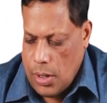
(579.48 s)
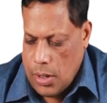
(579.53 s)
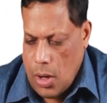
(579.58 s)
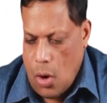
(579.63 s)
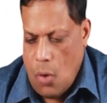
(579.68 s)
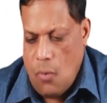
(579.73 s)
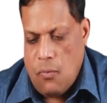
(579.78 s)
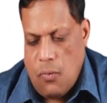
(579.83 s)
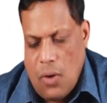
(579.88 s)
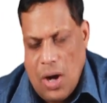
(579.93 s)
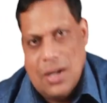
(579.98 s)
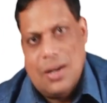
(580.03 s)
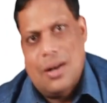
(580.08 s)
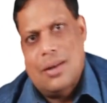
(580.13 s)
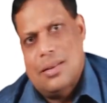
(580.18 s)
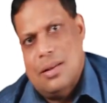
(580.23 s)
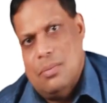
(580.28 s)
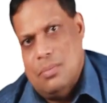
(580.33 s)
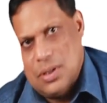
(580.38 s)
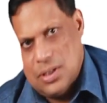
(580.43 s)
Now what
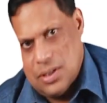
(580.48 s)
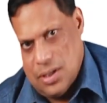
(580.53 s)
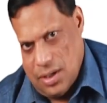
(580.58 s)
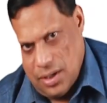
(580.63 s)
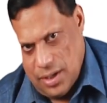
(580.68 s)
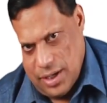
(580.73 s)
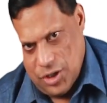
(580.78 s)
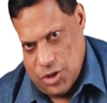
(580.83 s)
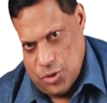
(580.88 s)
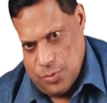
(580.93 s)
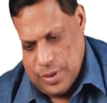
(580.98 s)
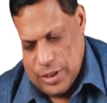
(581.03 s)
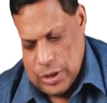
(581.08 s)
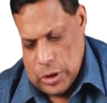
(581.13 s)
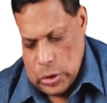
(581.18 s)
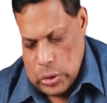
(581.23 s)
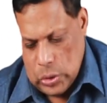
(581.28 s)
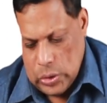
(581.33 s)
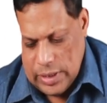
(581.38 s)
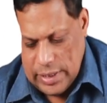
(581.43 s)
are the muscle
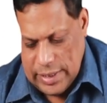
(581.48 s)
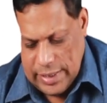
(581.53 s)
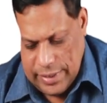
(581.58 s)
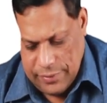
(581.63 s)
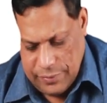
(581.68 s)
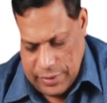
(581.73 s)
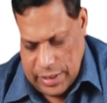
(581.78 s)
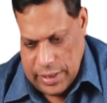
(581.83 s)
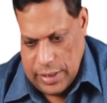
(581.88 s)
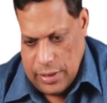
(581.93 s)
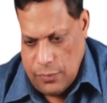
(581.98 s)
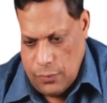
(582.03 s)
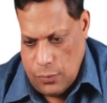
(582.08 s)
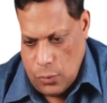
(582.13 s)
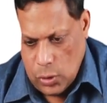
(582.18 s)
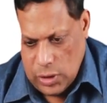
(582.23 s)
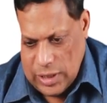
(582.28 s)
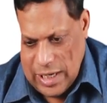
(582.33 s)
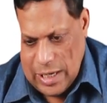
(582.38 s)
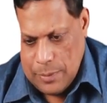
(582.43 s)
attachments on clavicle?
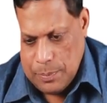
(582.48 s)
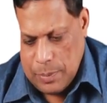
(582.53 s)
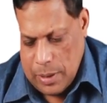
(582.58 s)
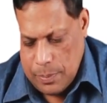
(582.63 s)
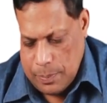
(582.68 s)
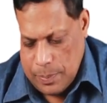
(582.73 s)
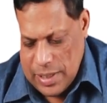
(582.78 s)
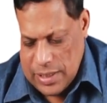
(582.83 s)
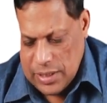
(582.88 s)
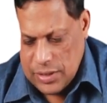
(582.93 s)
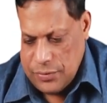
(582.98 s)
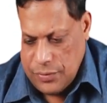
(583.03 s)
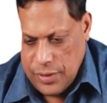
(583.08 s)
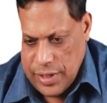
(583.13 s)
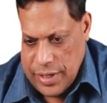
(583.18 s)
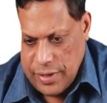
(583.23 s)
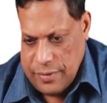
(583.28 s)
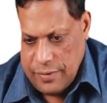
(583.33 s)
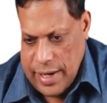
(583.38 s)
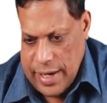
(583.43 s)
For that purpose,
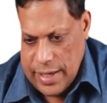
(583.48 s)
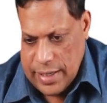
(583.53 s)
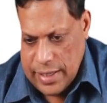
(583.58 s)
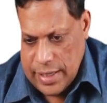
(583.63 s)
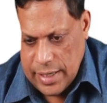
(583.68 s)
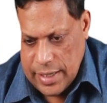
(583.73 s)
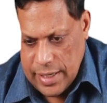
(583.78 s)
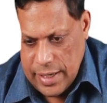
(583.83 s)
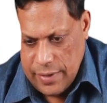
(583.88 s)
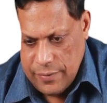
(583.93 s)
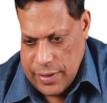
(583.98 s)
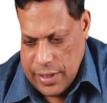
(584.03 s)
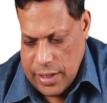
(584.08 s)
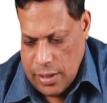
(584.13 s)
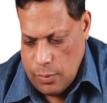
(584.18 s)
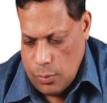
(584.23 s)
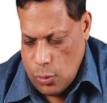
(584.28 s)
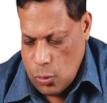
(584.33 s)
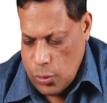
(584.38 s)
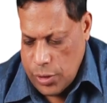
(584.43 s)
we divide the
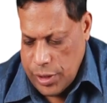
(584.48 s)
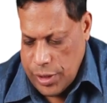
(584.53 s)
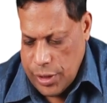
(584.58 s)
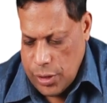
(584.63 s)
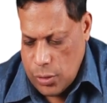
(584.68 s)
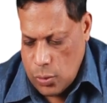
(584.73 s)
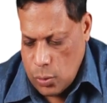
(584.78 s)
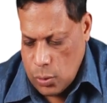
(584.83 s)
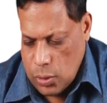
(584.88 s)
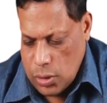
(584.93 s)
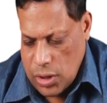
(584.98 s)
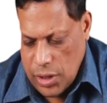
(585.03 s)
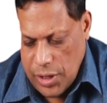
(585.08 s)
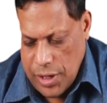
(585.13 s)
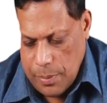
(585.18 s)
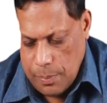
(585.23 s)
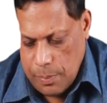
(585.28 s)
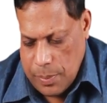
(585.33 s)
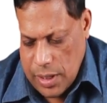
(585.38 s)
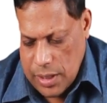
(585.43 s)
clavicle bone into
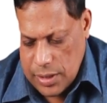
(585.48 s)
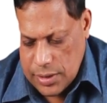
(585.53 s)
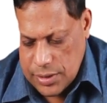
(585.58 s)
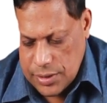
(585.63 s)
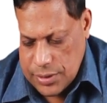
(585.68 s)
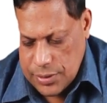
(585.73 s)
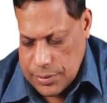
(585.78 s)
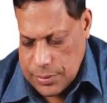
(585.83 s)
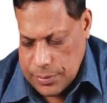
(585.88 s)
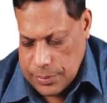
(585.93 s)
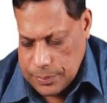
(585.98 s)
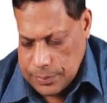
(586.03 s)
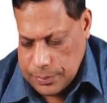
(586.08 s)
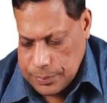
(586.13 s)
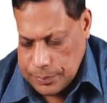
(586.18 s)
three parts.